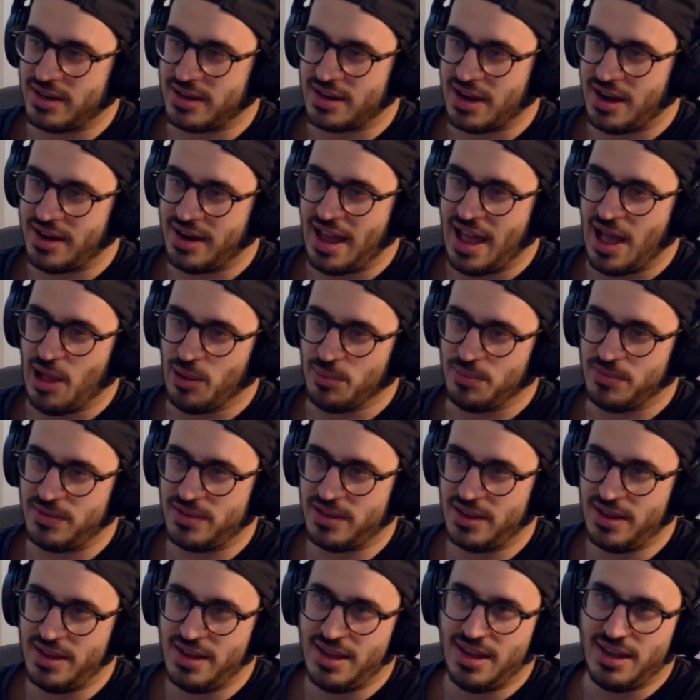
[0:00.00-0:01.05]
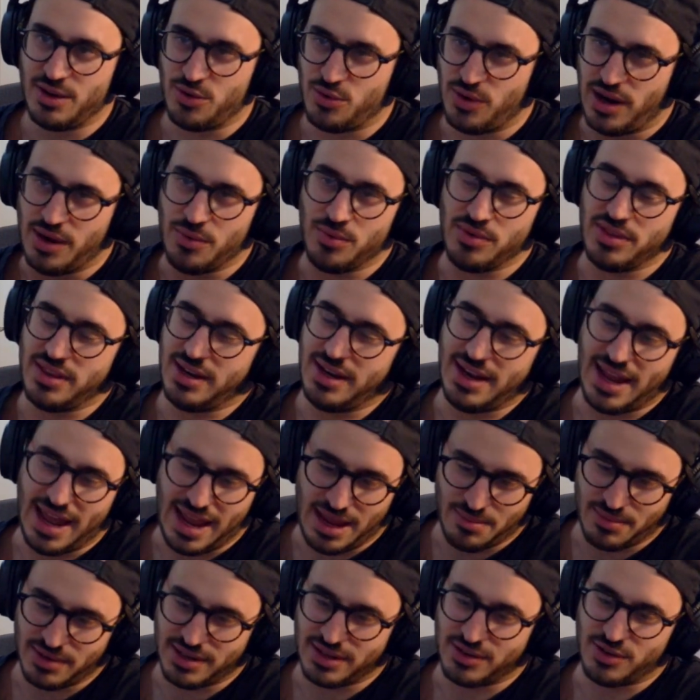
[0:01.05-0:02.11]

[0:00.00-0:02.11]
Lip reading: kind of helped create with the name